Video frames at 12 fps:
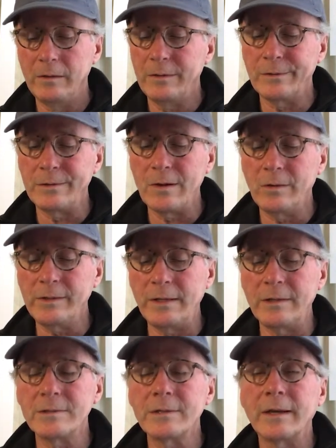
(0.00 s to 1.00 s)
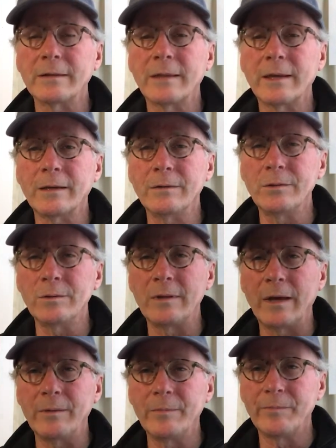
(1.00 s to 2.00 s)
They're the only insect that can do
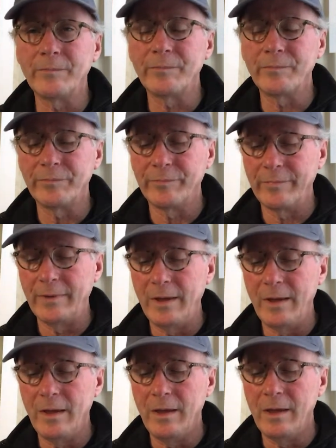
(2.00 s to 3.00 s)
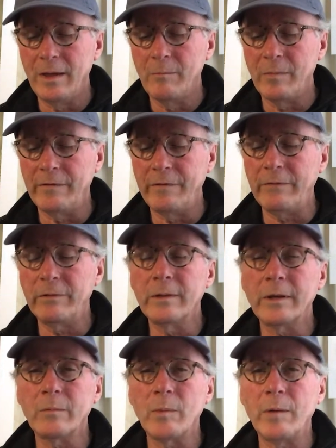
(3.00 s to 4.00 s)
that. My favorite
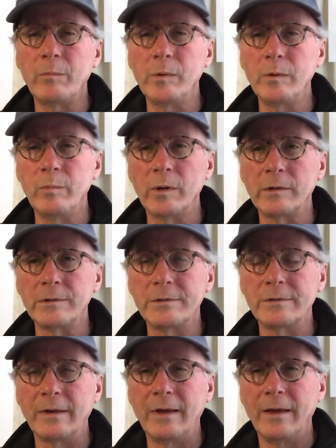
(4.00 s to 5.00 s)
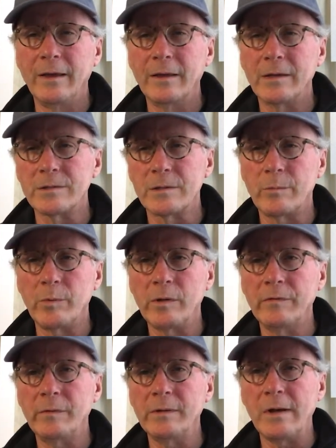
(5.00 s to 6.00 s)
thing about bluebirds is their
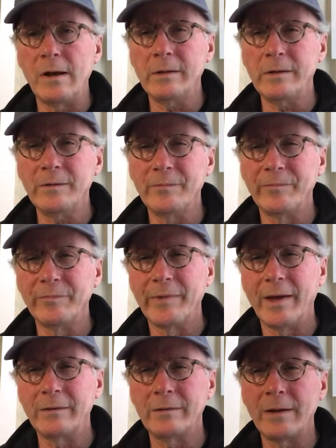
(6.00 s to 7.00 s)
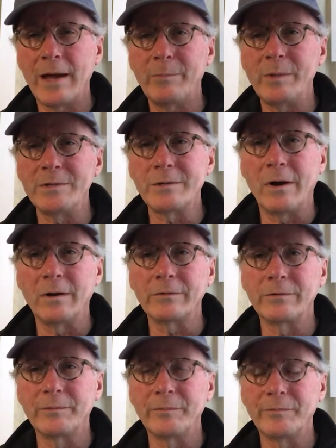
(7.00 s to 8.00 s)
beautiful color and their happy songs.